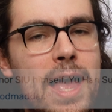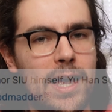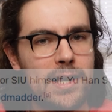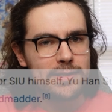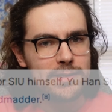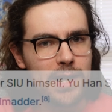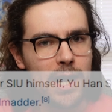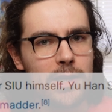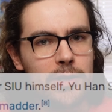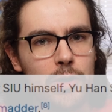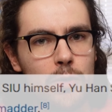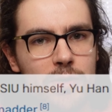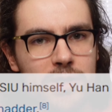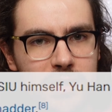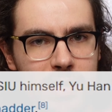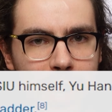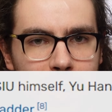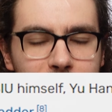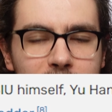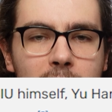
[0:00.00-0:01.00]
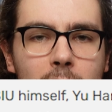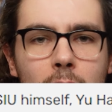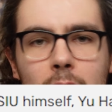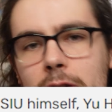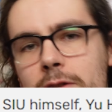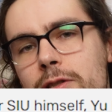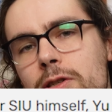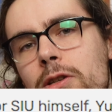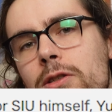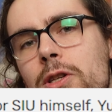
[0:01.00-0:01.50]
SIU said that
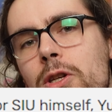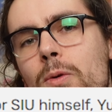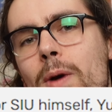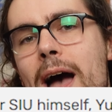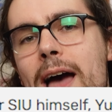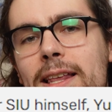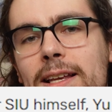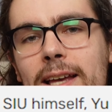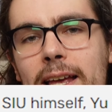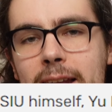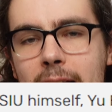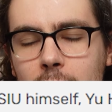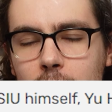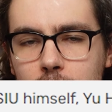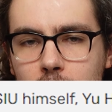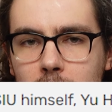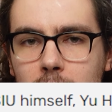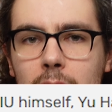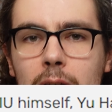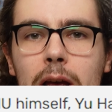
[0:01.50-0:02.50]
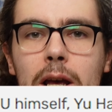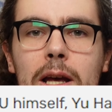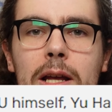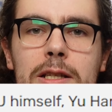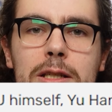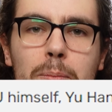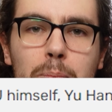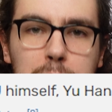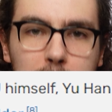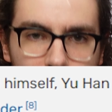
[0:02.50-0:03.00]
Hansung Yu had a connection
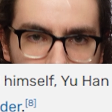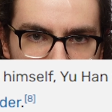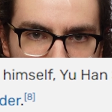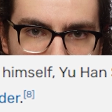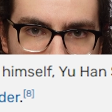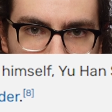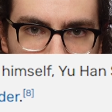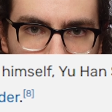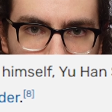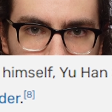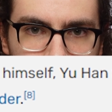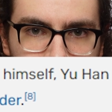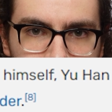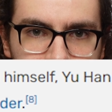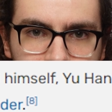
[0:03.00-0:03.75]
to blood matter,